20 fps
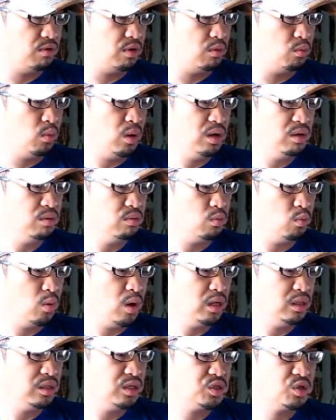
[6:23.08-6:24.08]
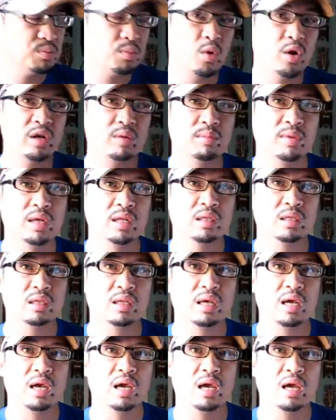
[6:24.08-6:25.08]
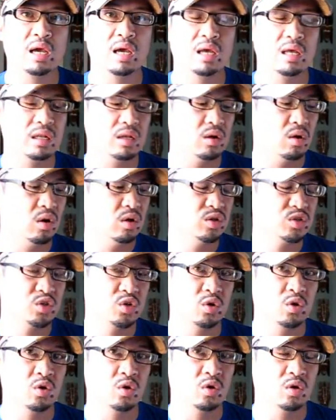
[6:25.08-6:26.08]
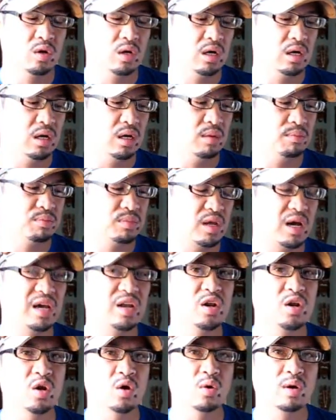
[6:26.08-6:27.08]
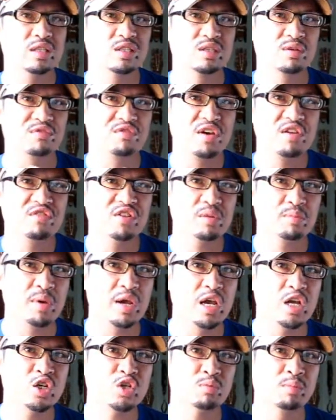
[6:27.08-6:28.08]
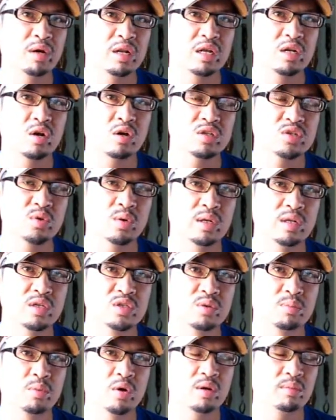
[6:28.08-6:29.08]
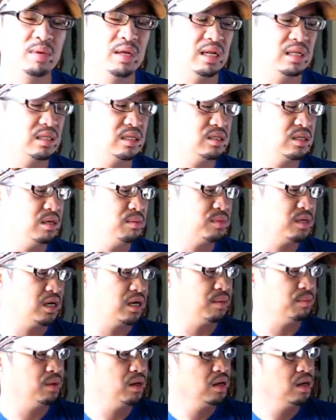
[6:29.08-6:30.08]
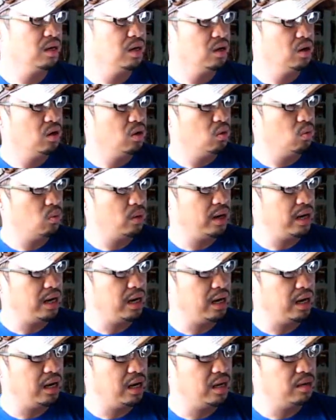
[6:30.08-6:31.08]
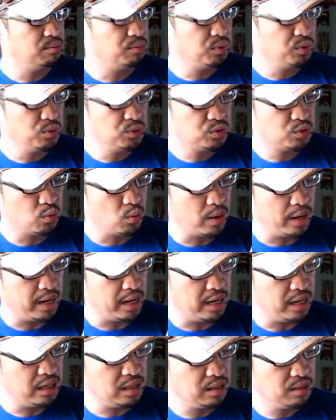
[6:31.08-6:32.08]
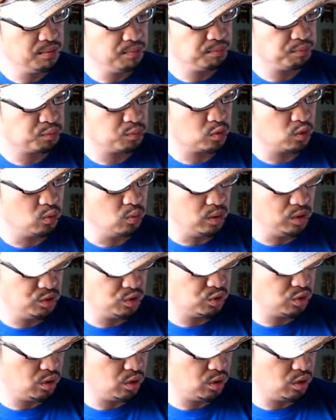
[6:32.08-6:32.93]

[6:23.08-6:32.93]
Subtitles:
One disappointment, and also I don't know, it's a favorite page, but it also a disappointment at the same time. When Bruce Wayne was